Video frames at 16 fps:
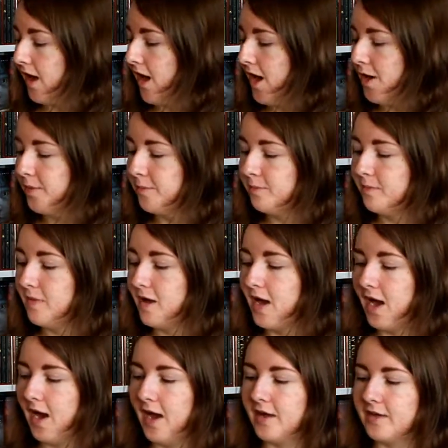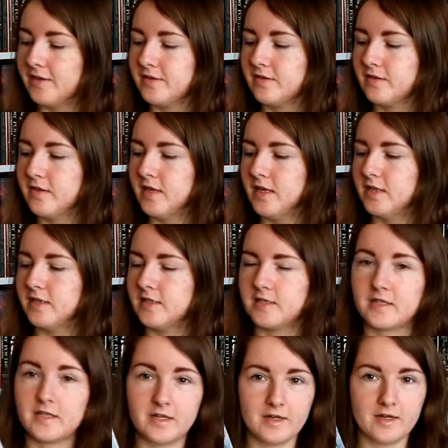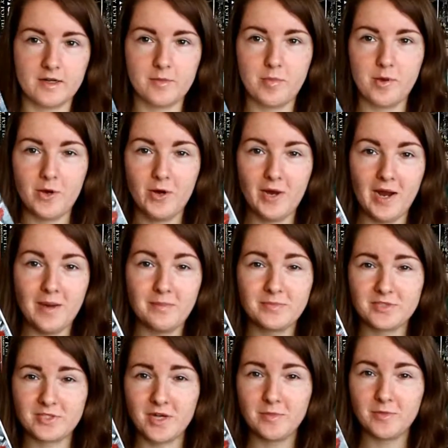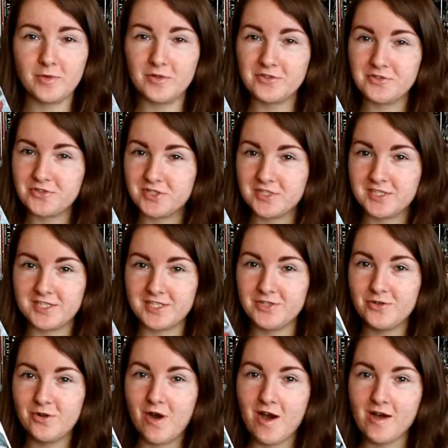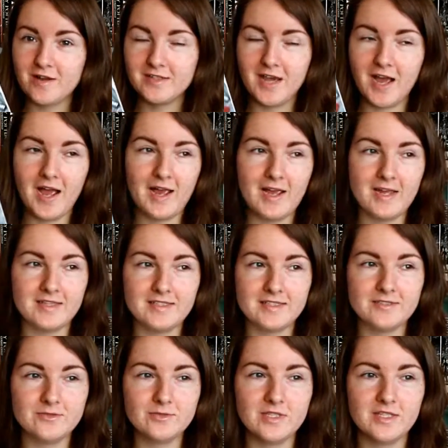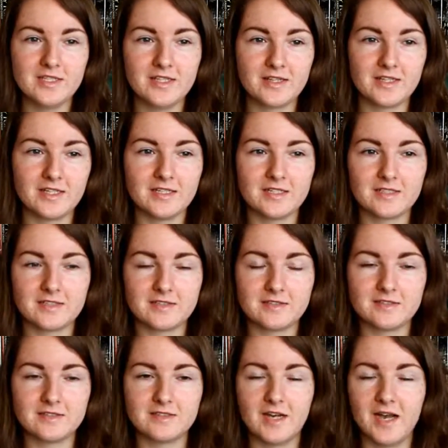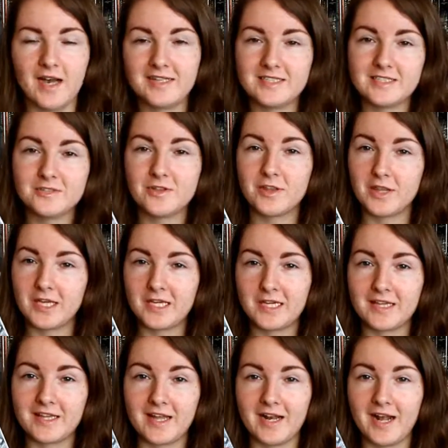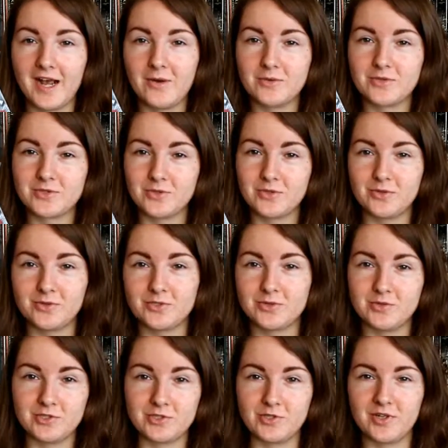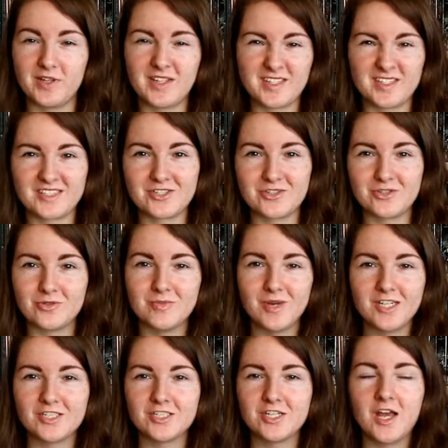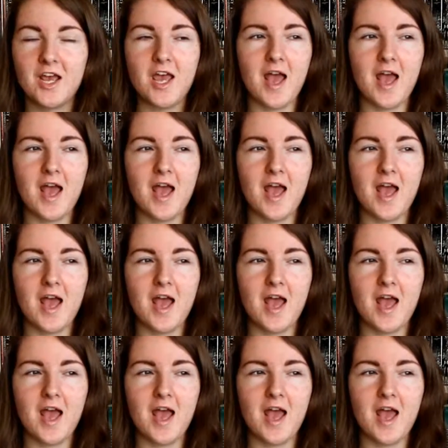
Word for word: Um, I think perhaps I'm going to continue on. I didn't really think I didn't think that I was going to enjoy this too much.